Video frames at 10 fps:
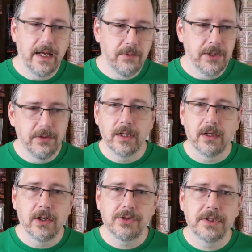what you want to
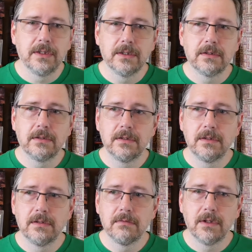arsenal,
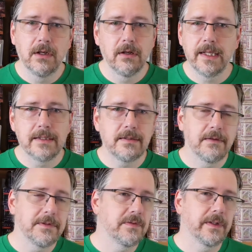all that stuff
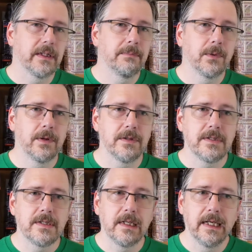is very
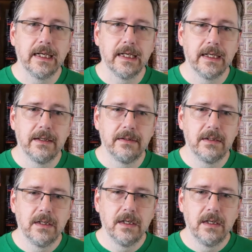important, and
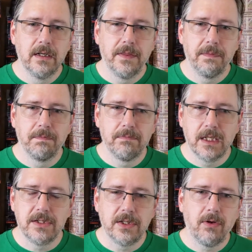
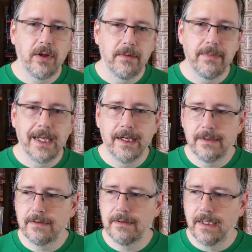considering the
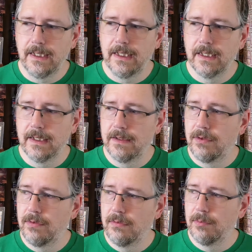math and
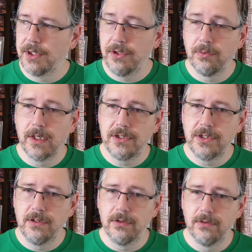what you want
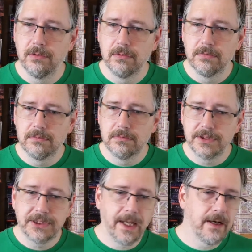to
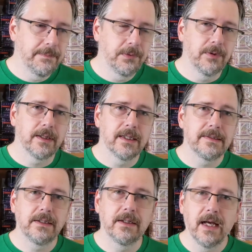set up with a
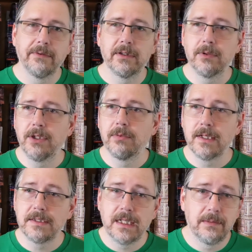Lesson in Lava, what you want to
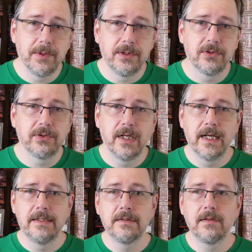set up with your scries,